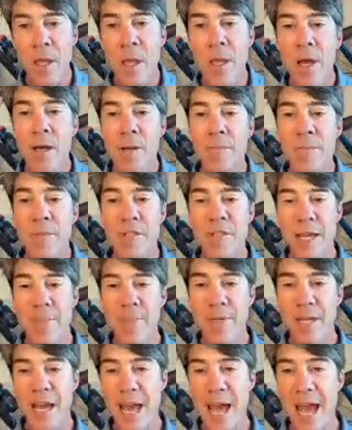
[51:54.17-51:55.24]
Um,
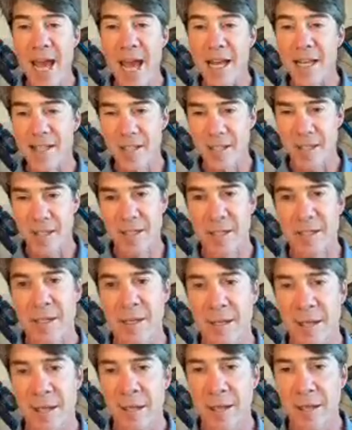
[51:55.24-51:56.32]
Zebda asks,
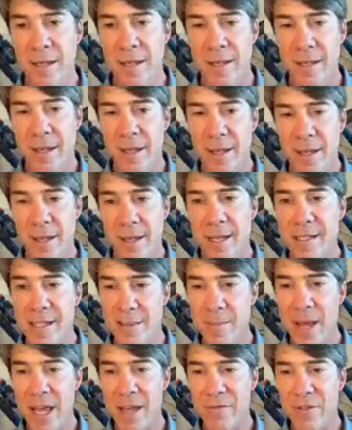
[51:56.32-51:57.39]
I did
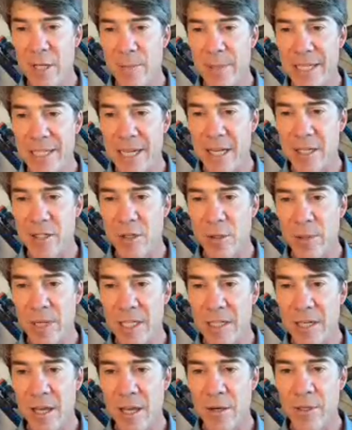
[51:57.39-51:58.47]
my FTP test two
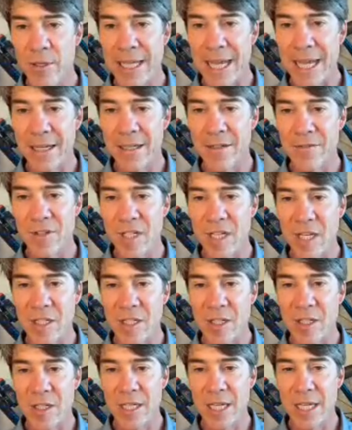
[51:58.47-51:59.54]
weeks ago at the end of
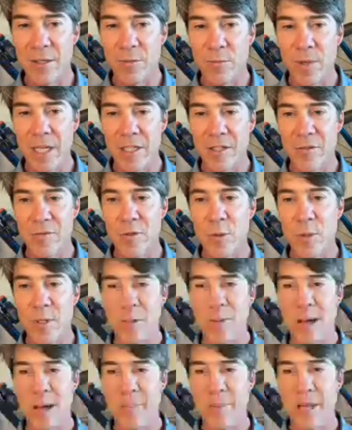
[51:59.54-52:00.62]
16 weeks of sweet
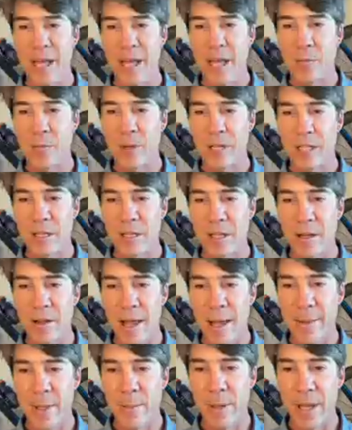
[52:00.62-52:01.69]
spot plan. Went to the
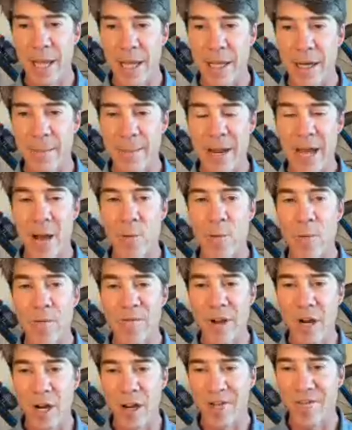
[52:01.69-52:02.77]
climbing plan. I'm not
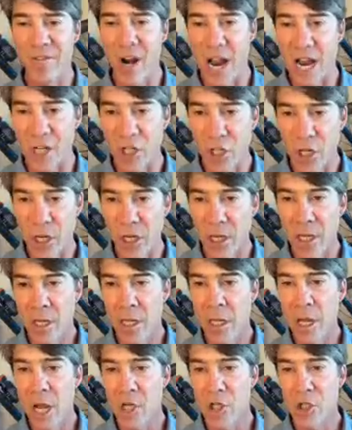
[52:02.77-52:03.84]
very fresh.
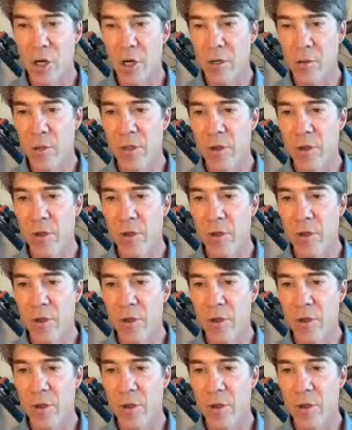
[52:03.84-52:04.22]
I struggle with